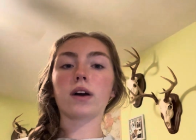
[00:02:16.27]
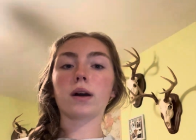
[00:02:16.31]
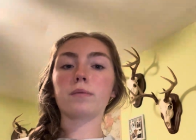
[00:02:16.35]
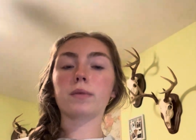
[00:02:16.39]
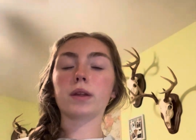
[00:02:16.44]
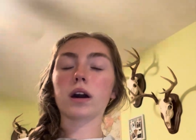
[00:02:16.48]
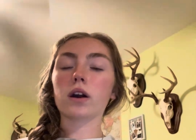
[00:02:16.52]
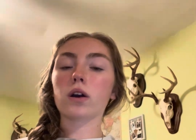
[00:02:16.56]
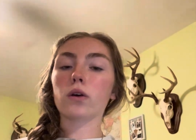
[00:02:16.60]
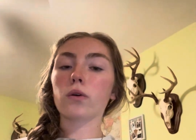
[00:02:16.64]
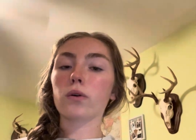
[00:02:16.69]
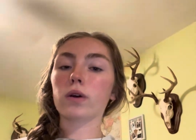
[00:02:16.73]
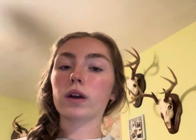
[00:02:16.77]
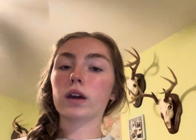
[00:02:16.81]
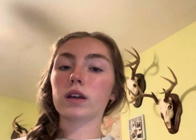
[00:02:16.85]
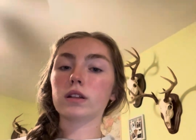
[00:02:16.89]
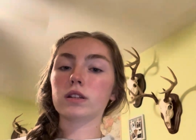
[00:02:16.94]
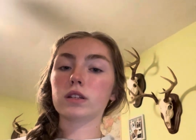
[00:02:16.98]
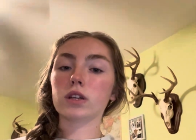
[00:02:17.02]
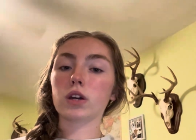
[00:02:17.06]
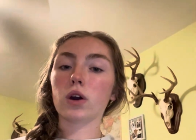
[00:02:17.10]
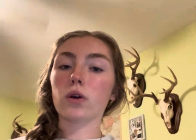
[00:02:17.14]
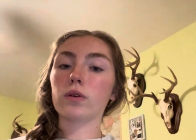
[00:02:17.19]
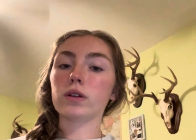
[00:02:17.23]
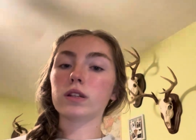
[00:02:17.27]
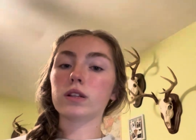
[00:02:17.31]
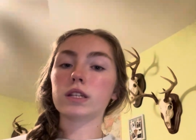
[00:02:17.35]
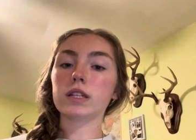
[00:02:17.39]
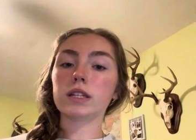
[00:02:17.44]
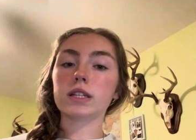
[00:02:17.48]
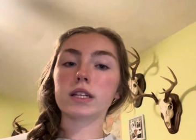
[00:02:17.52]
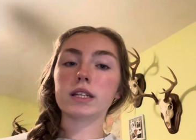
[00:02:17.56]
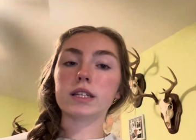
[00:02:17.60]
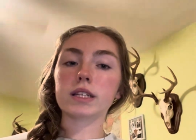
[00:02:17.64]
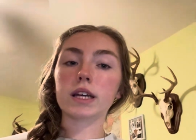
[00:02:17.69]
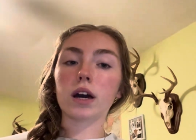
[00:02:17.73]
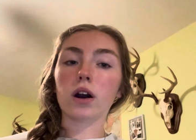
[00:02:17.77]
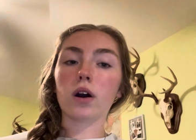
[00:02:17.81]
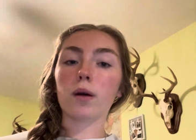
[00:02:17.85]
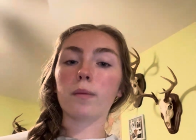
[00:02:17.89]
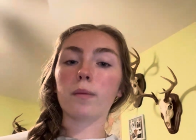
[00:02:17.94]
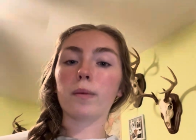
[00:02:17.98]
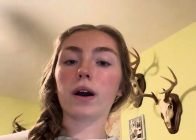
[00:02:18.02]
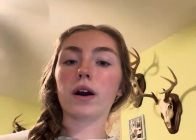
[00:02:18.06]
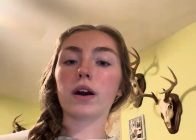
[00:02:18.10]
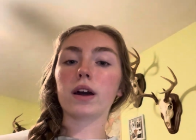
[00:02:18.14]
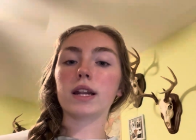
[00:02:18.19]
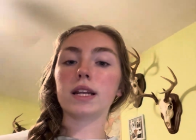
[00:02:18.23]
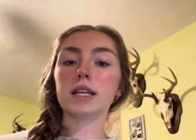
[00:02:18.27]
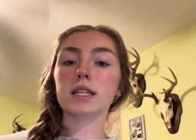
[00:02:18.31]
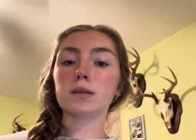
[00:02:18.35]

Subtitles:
I'm not going to go into detail about any